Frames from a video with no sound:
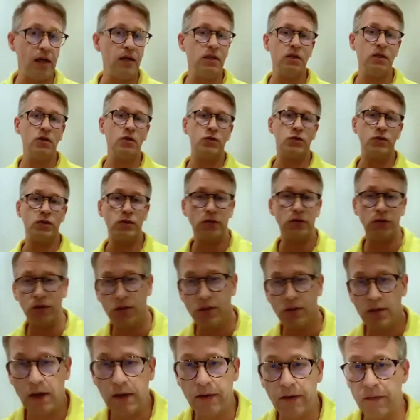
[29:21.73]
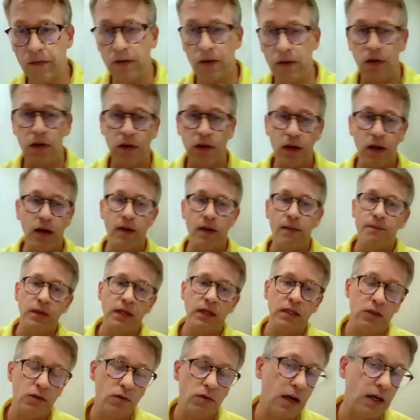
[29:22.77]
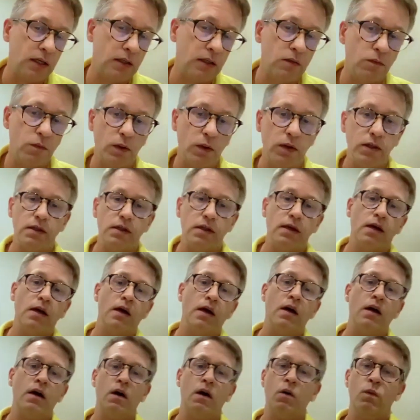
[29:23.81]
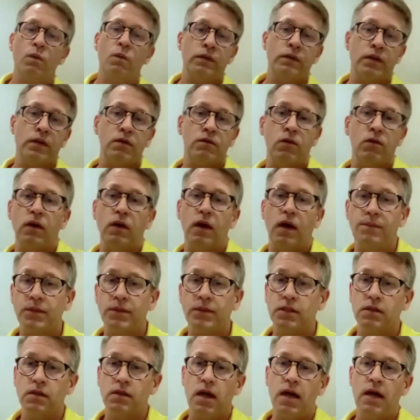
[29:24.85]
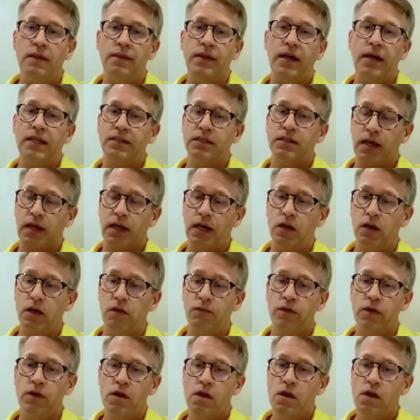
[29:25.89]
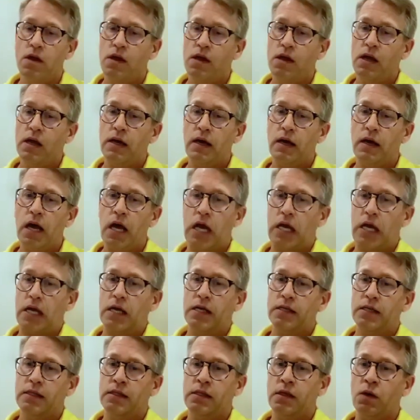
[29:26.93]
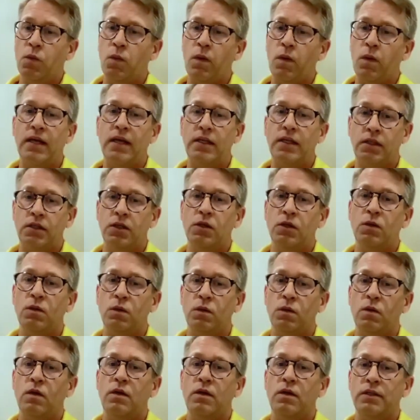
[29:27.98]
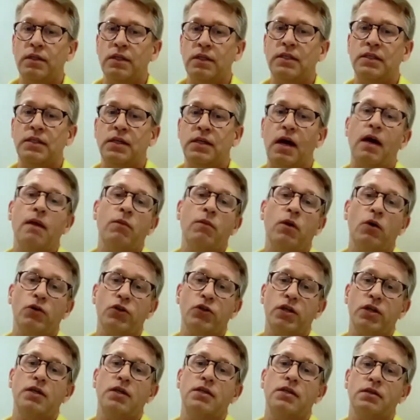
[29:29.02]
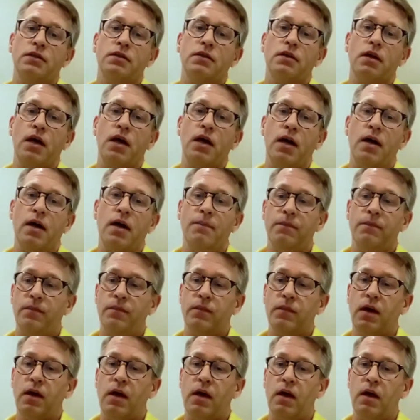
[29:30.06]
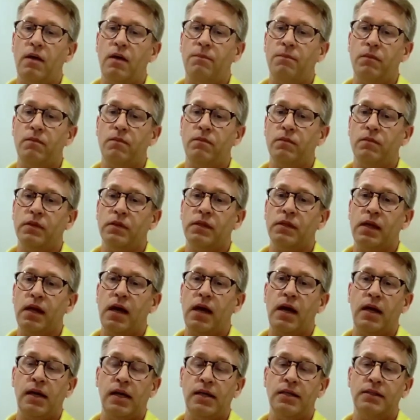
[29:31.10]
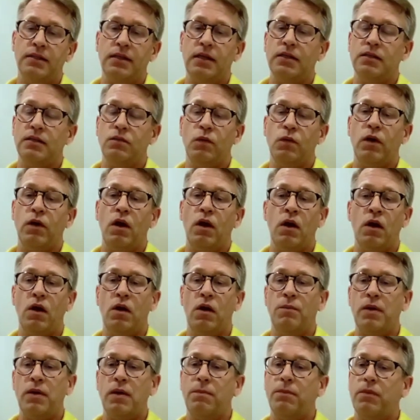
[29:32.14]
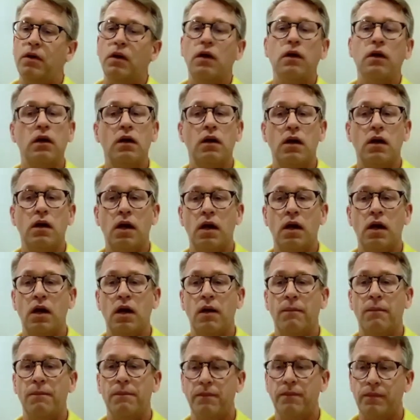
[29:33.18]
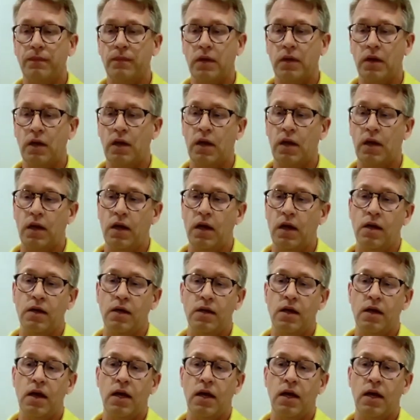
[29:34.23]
users, they will interact with the rollups. And that's kind of the way to design blockchains. At least that's what a lot of people are